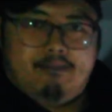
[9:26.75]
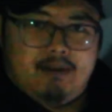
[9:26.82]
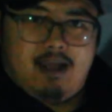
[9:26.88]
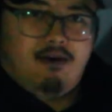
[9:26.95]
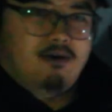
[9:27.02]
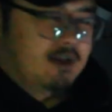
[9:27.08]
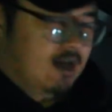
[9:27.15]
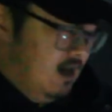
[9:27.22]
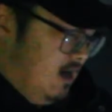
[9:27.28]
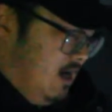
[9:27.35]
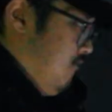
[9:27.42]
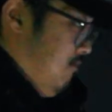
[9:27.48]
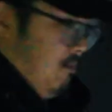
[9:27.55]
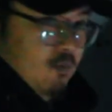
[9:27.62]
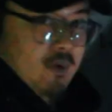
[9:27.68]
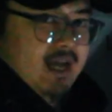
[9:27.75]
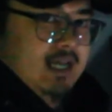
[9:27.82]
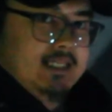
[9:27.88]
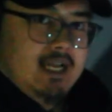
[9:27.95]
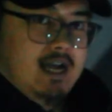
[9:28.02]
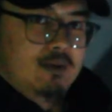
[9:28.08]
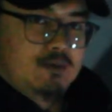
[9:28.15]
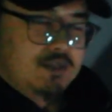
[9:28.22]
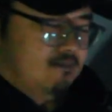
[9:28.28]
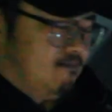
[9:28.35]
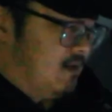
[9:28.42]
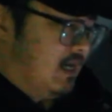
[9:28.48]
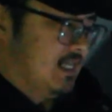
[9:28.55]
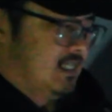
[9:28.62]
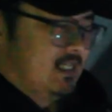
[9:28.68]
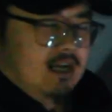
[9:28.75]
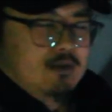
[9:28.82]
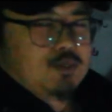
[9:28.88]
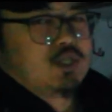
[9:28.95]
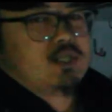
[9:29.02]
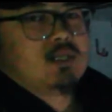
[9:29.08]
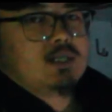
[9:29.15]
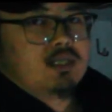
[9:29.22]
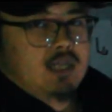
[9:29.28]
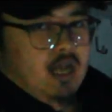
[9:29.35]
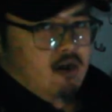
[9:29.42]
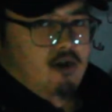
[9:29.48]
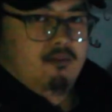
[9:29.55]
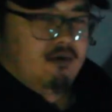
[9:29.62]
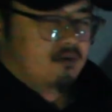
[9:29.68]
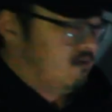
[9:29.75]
now, from the way it sounds. It sounds terrible.